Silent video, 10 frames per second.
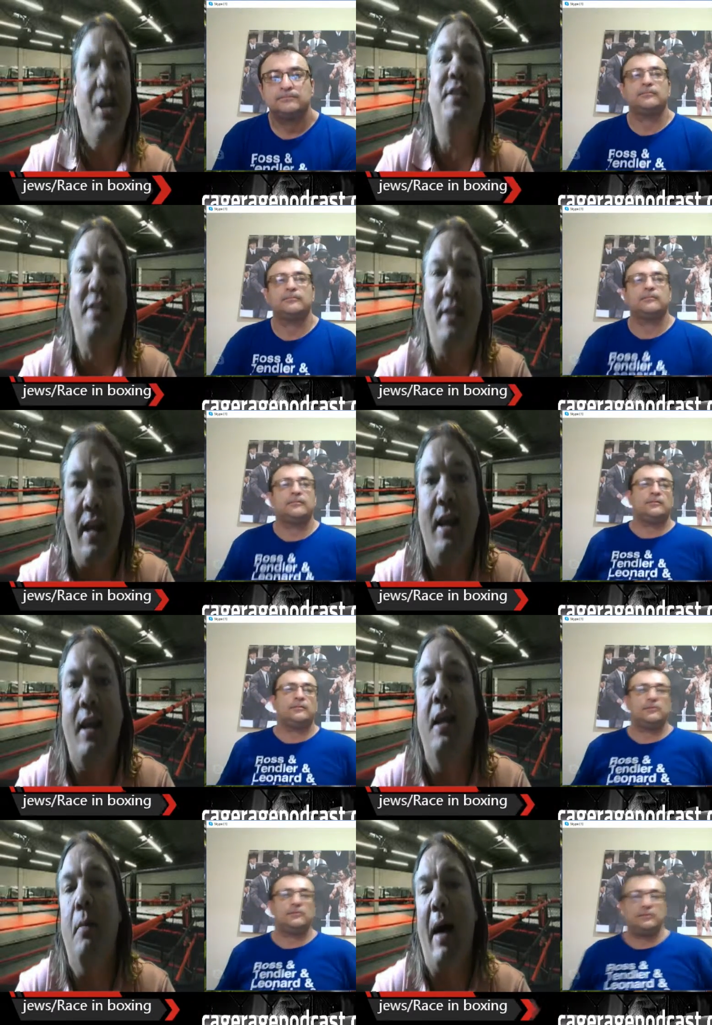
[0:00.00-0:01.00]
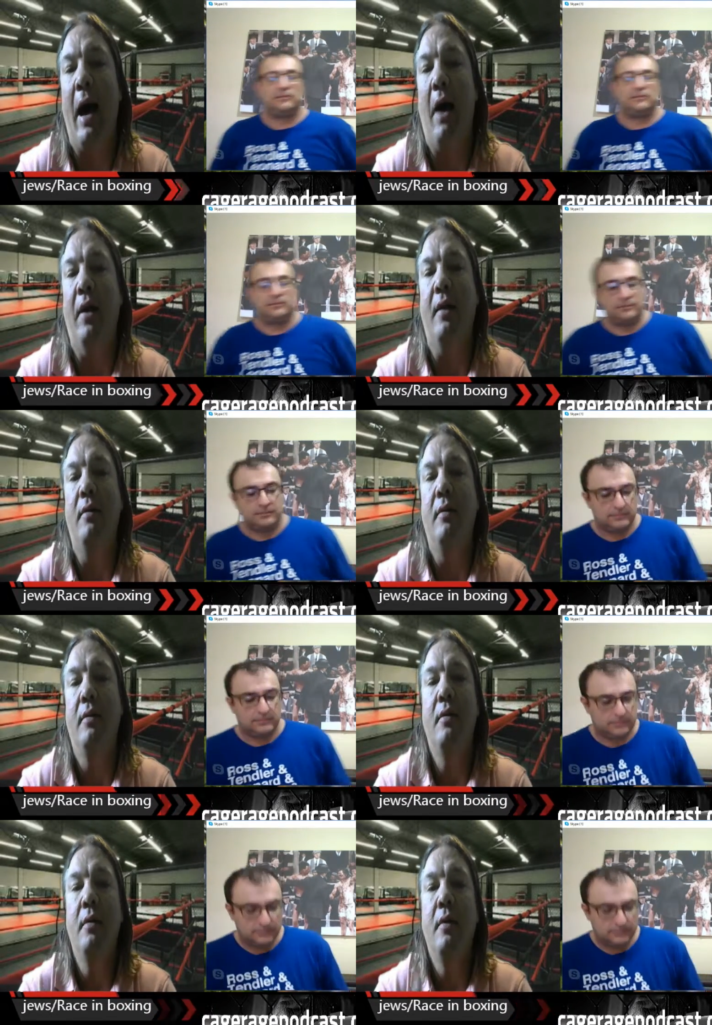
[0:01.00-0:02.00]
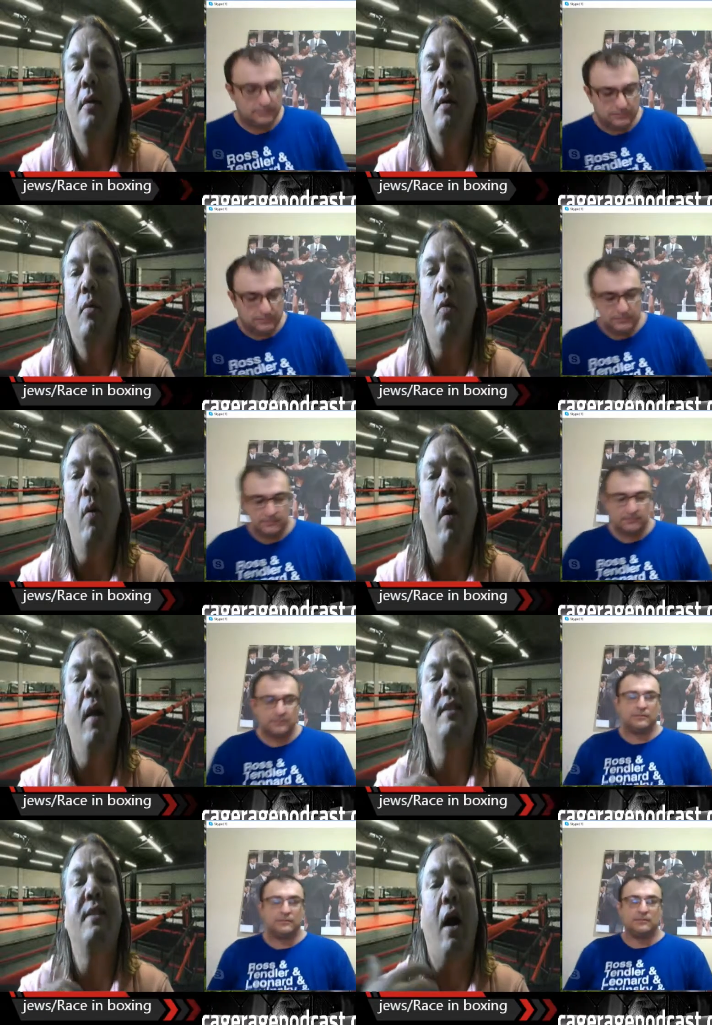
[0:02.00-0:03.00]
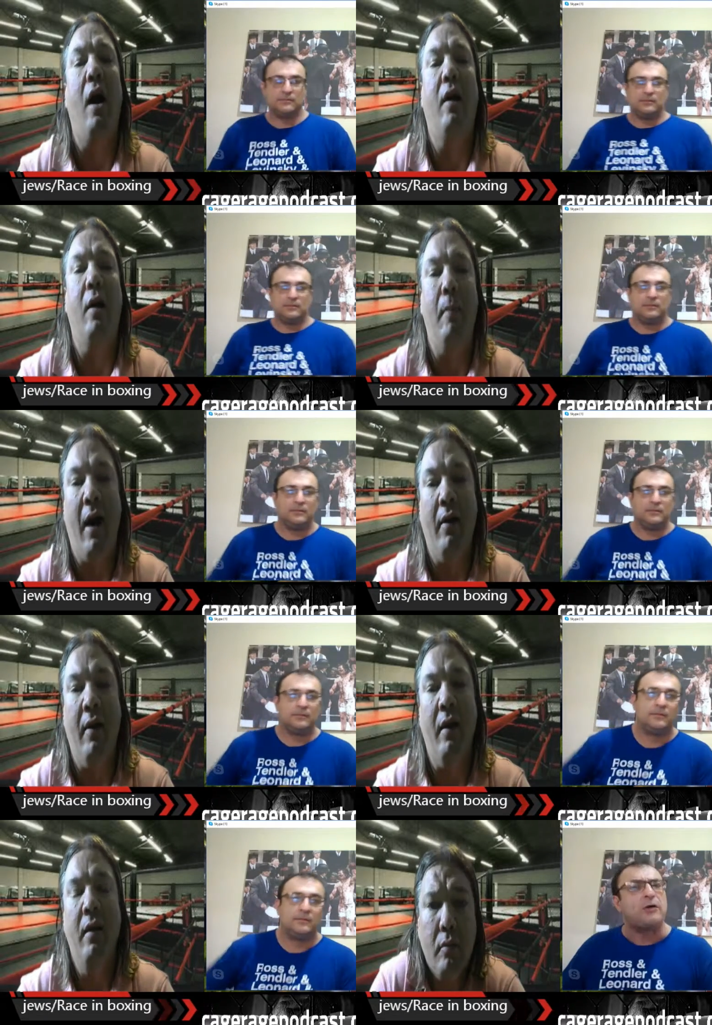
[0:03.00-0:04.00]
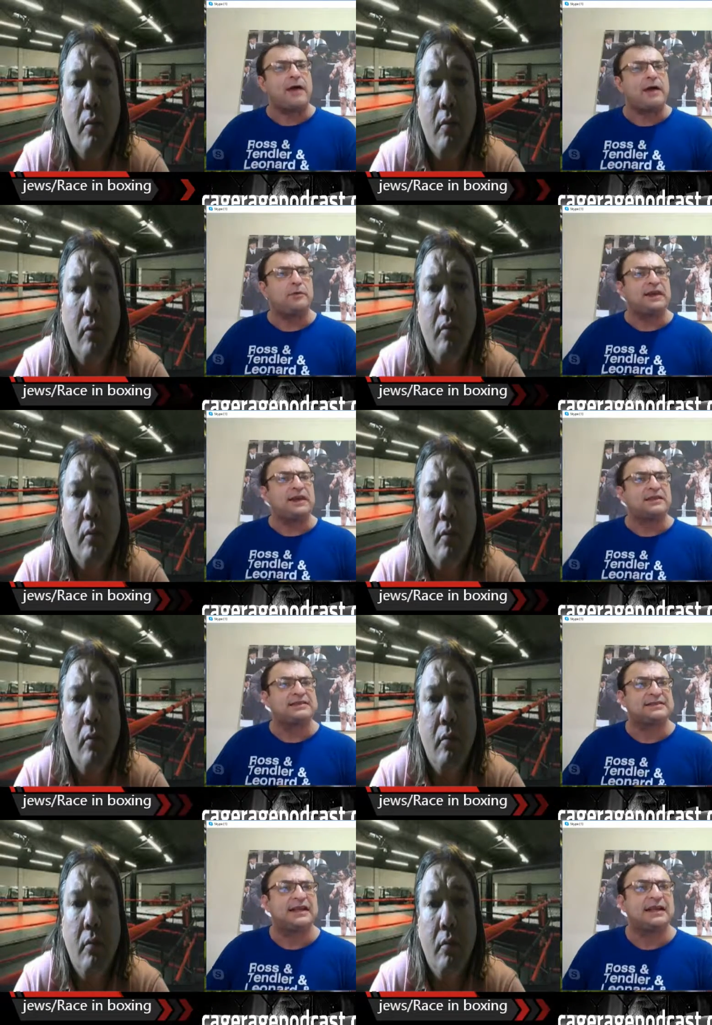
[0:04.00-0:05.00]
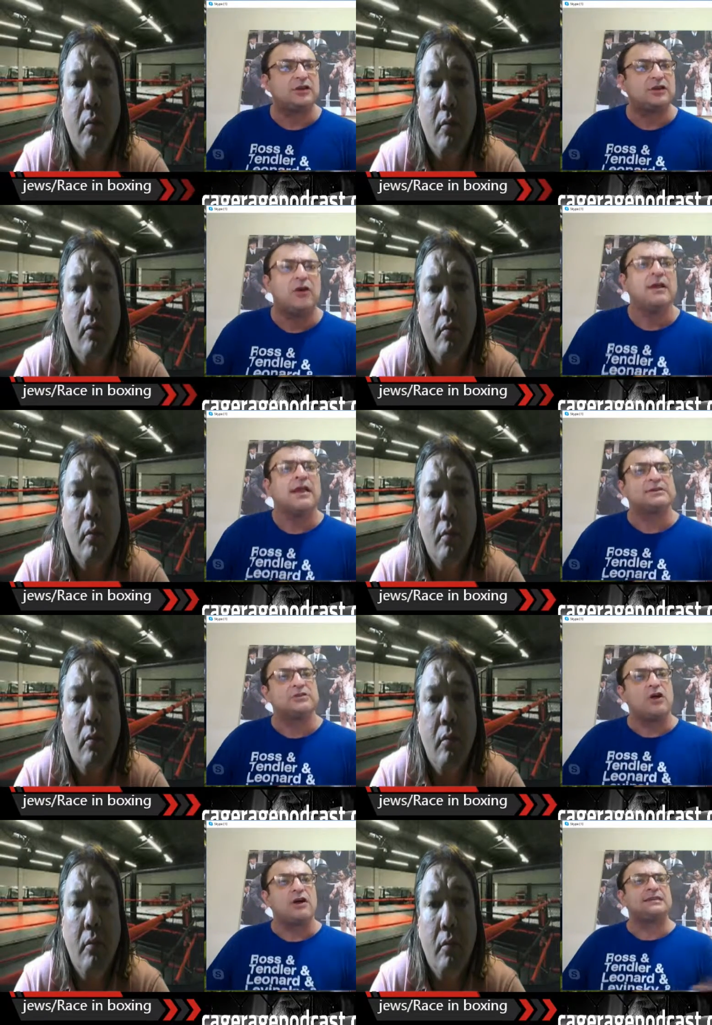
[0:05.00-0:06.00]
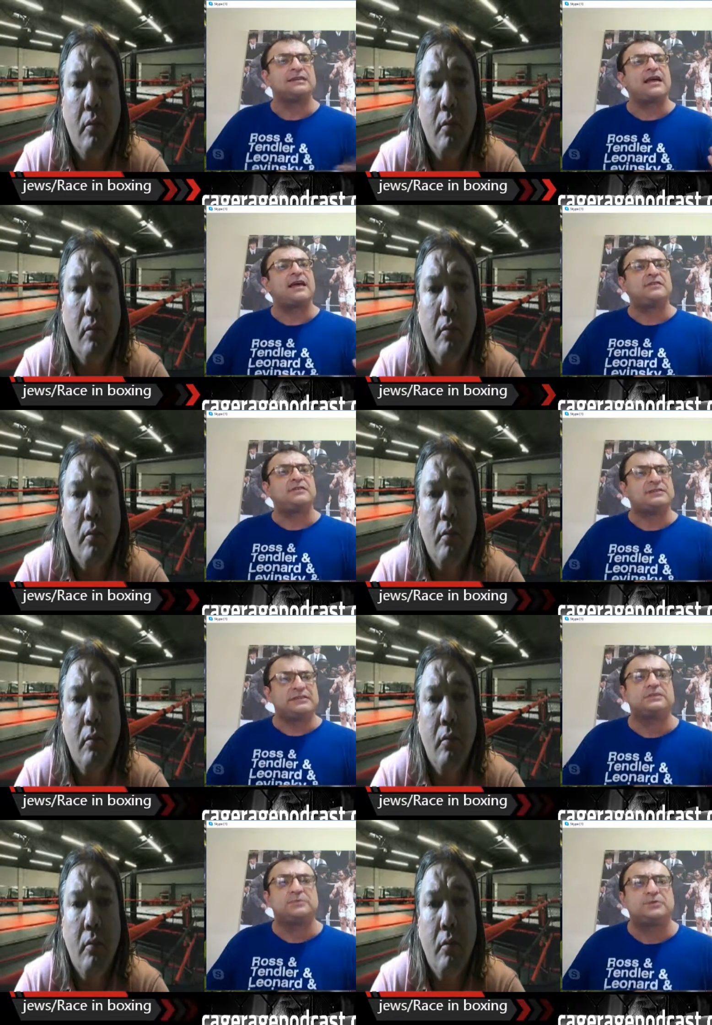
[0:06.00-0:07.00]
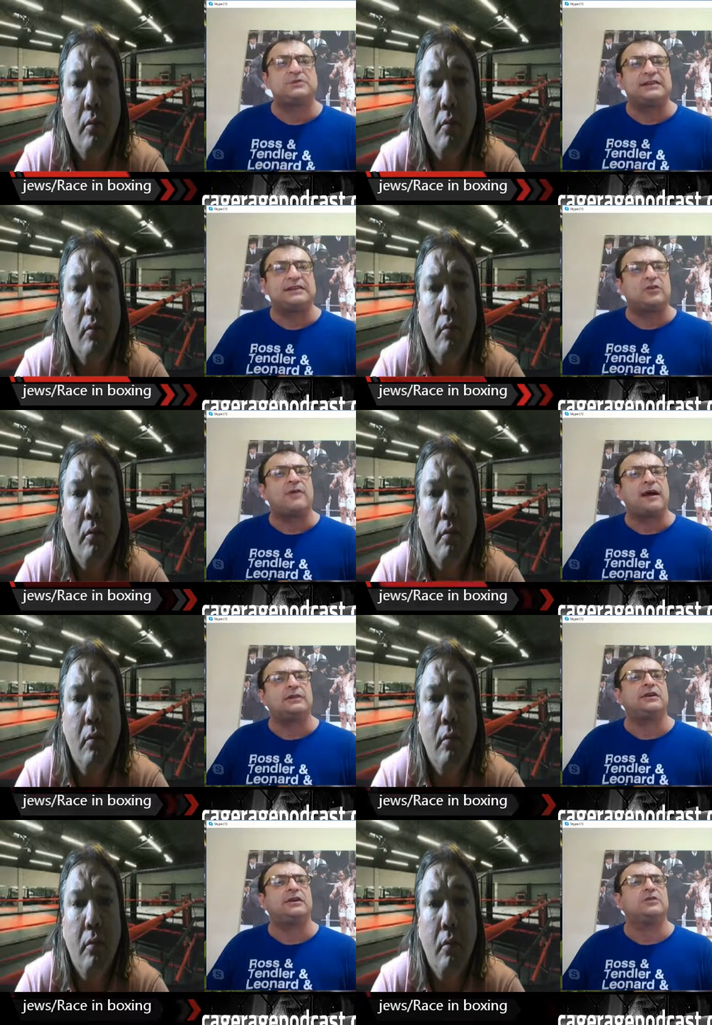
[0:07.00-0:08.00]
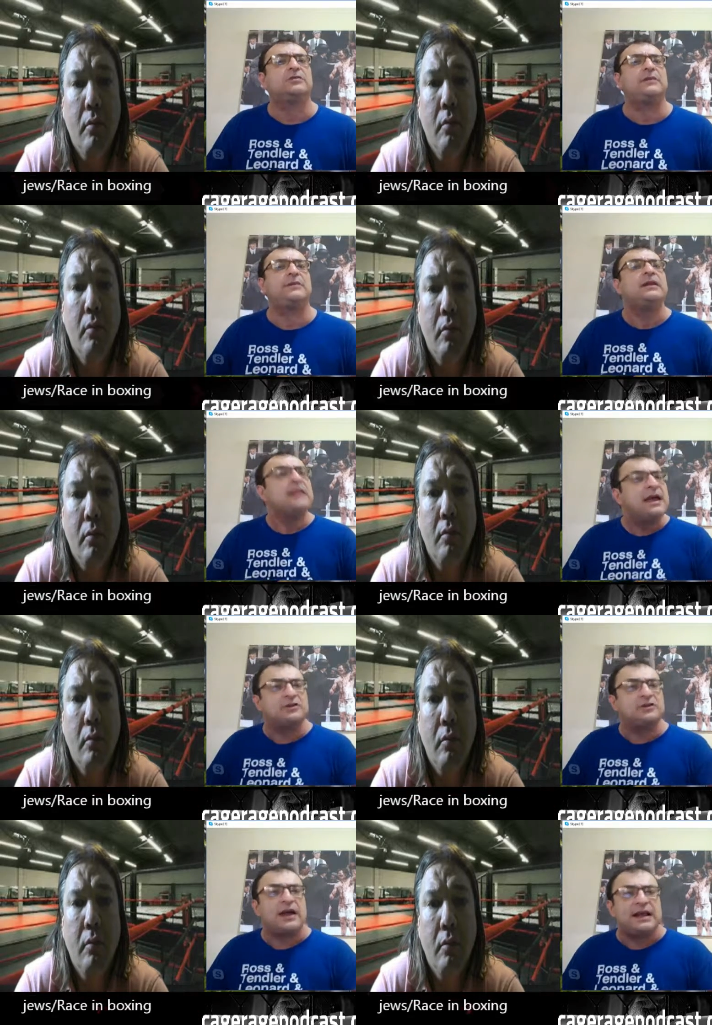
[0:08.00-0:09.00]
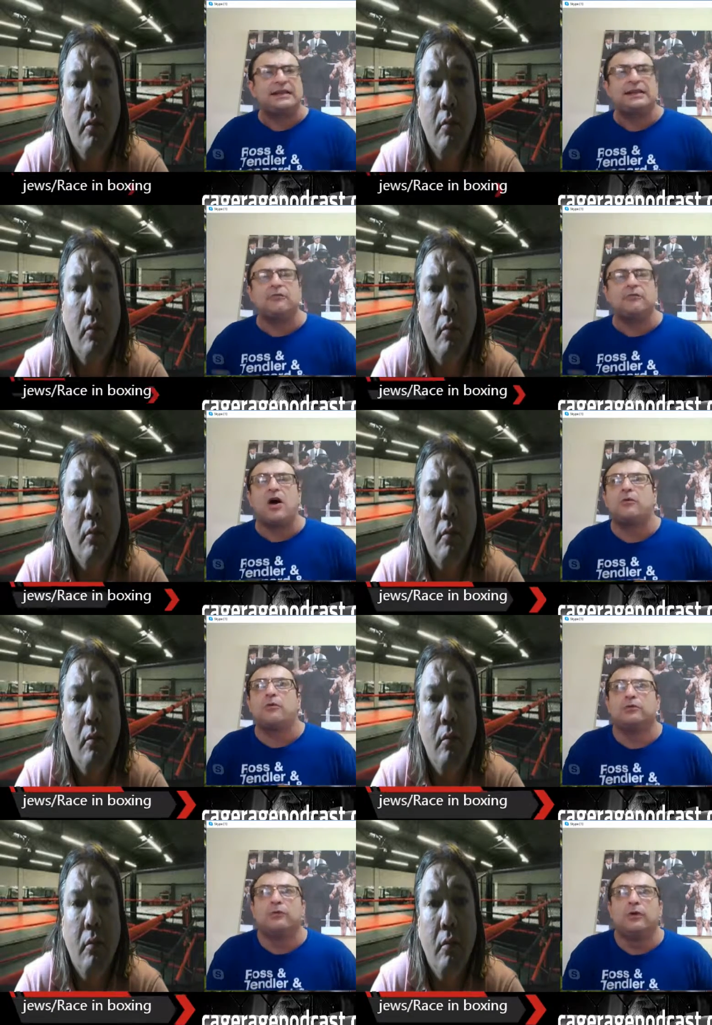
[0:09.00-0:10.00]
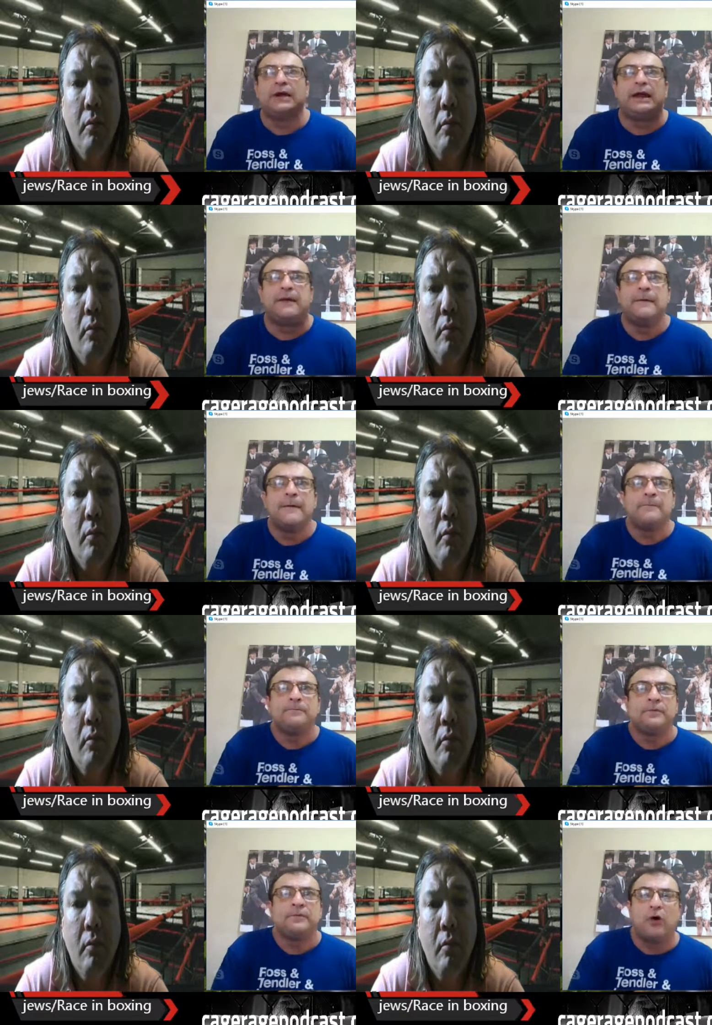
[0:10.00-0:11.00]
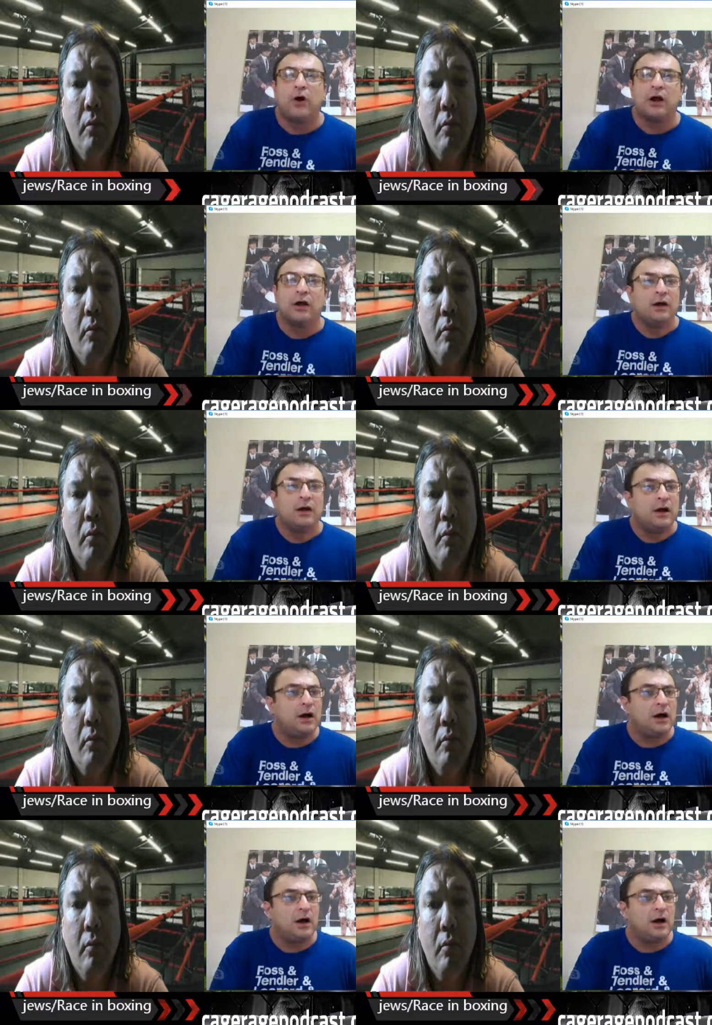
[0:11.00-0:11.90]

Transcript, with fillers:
Speaker 1: just thinking about it we want to talk about it. And I'm all right with ethnicity, you know,
Speaker 2: as long as the ethnicity is presented correctly. You know what I mean? Is there anything wrong with rooting for